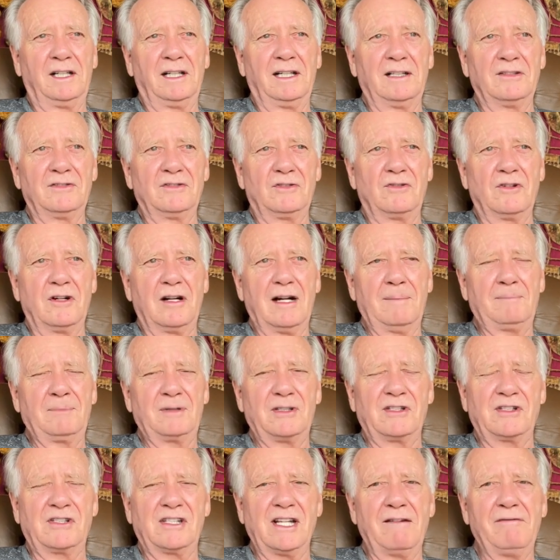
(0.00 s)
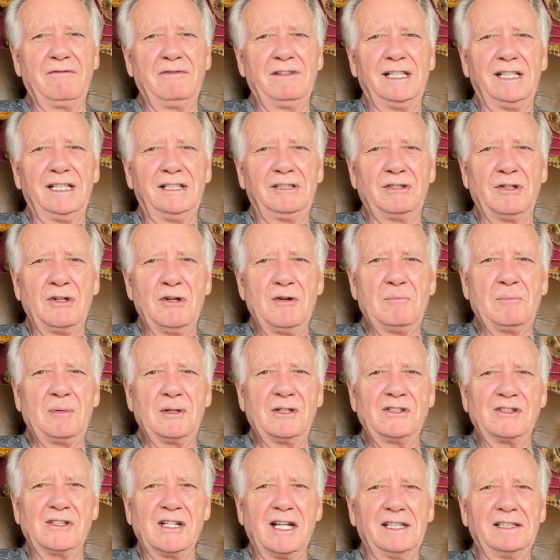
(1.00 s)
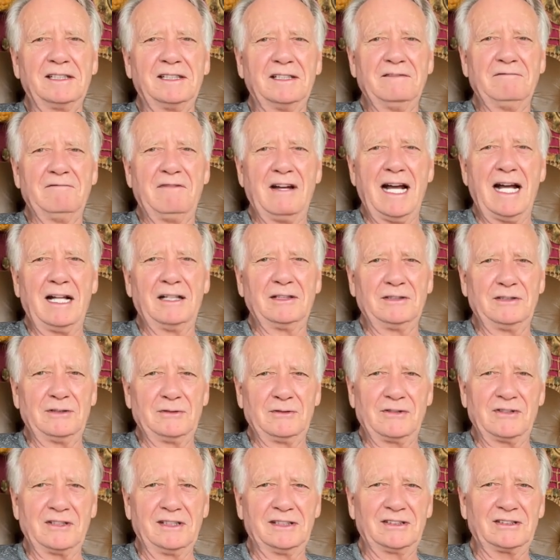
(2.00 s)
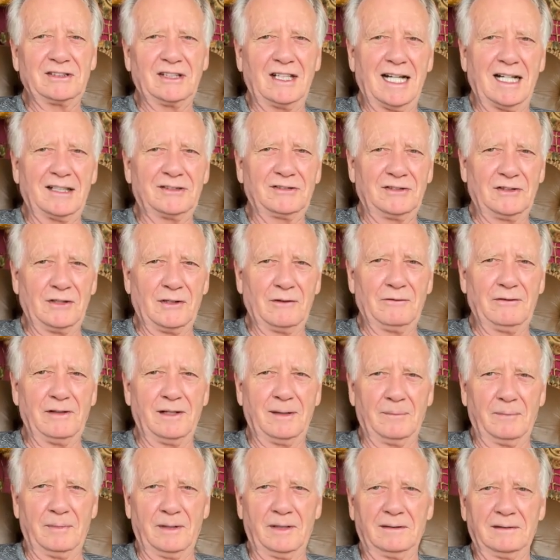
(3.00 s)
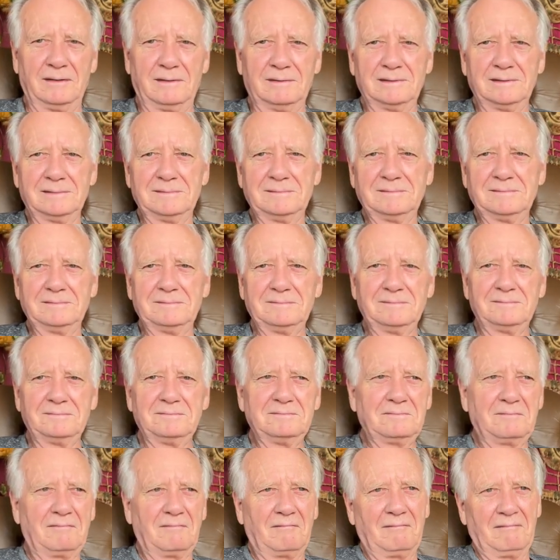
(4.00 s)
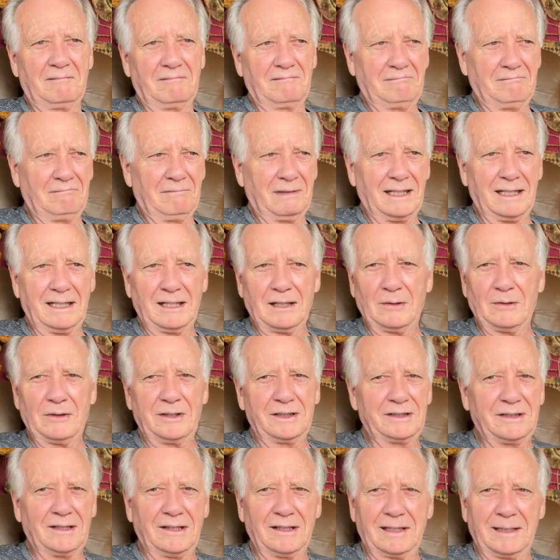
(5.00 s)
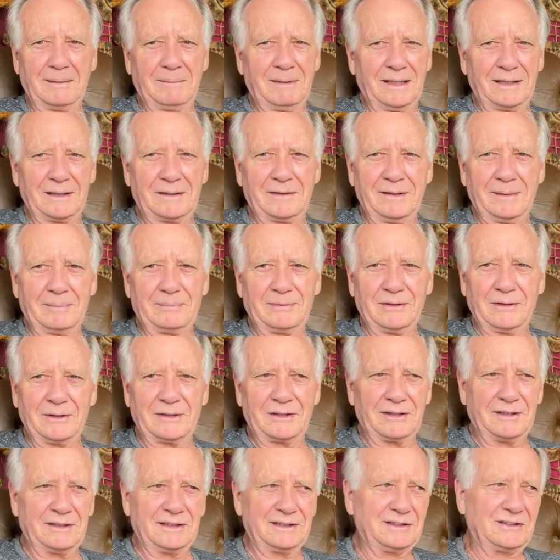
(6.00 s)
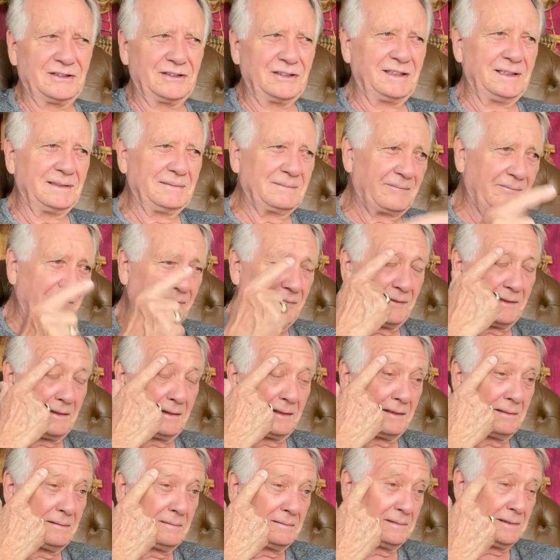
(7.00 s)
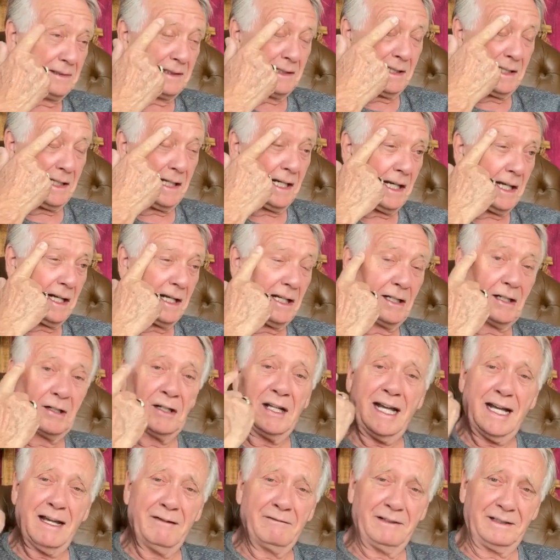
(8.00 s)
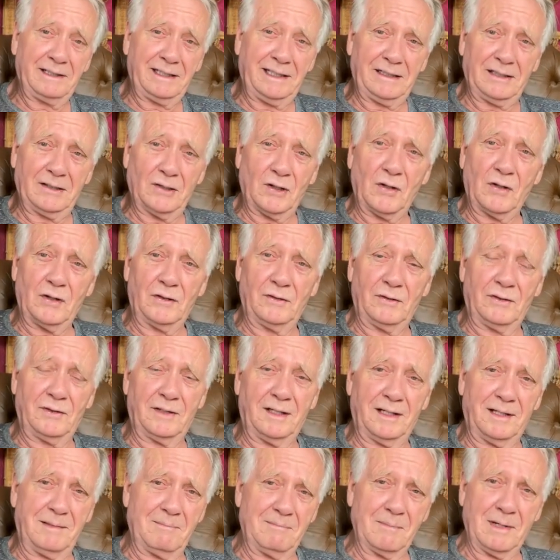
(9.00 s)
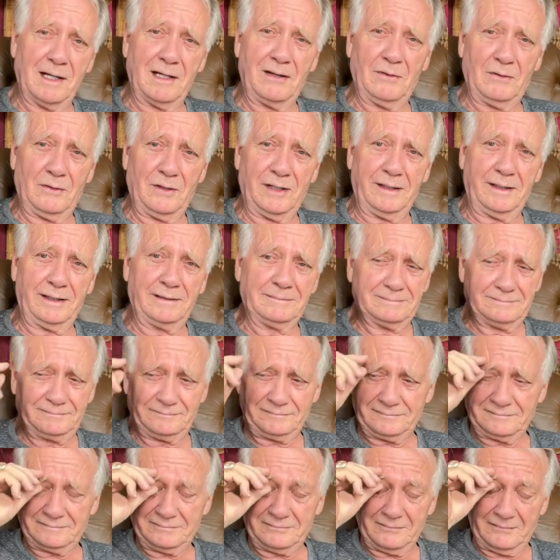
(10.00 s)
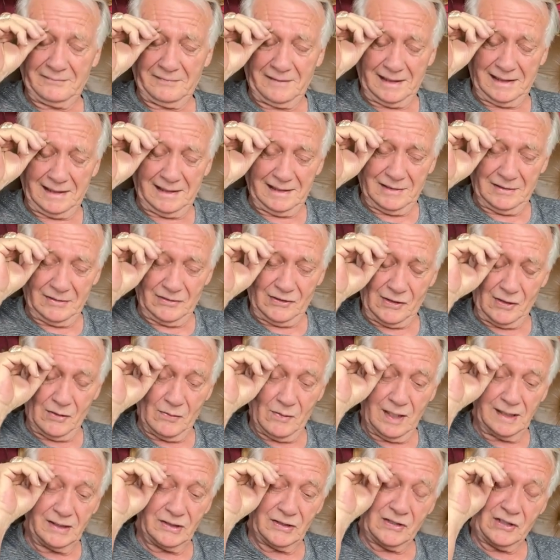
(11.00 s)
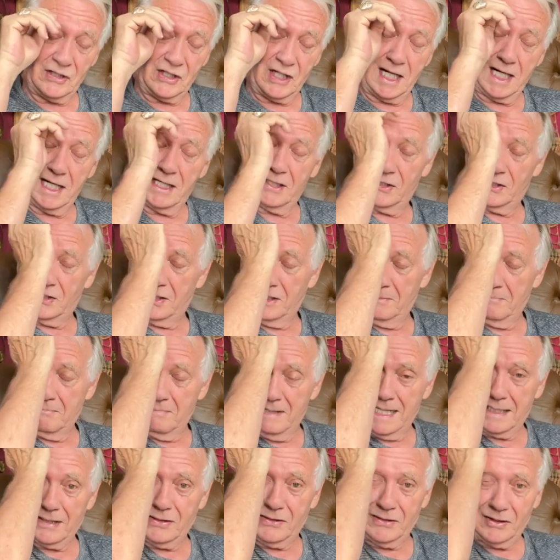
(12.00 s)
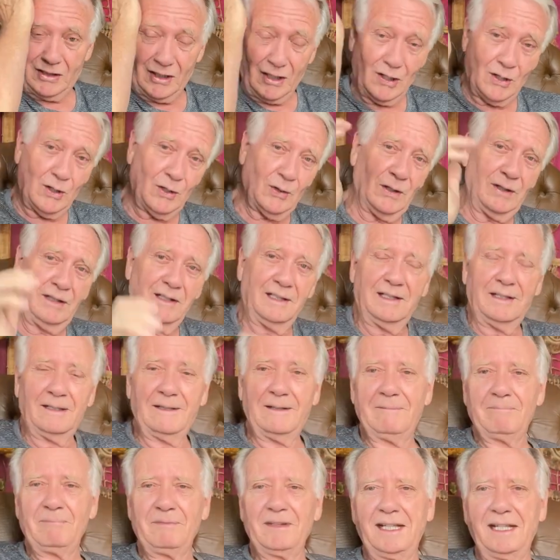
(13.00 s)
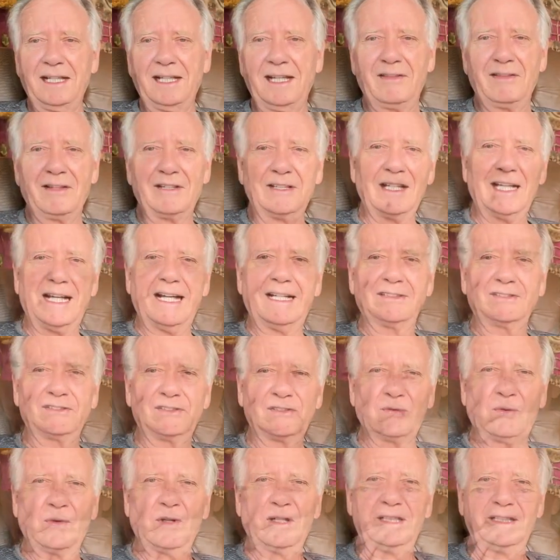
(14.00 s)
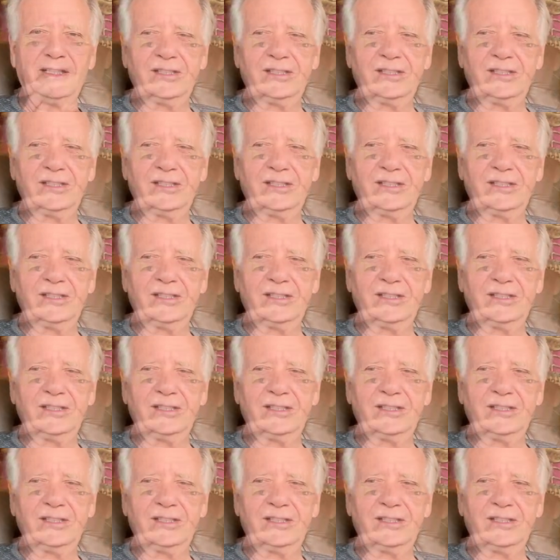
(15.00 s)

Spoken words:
has dropped 72% in value since last November. But I don't want to talk about cryptocurrency. And I don't have any, by the way. So what's changed in Mexico in the last 20